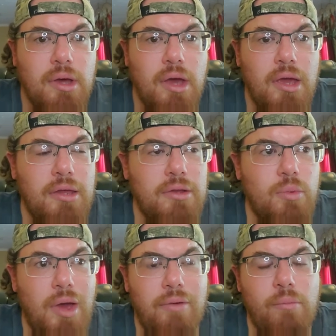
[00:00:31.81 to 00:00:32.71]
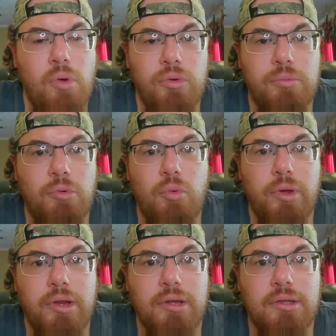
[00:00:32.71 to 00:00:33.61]
And you have multiple
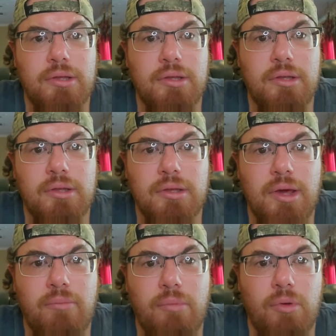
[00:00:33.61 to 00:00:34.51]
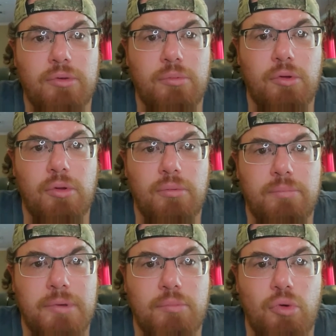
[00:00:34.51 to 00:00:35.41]
witnesses, you have multiple
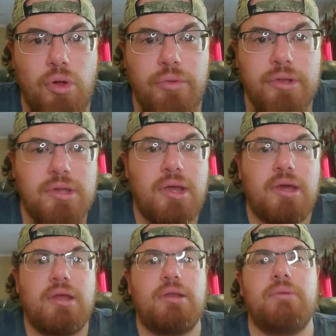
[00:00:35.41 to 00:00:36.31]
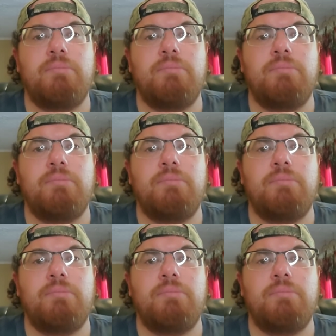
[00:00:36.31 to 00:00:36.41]
people on the stand.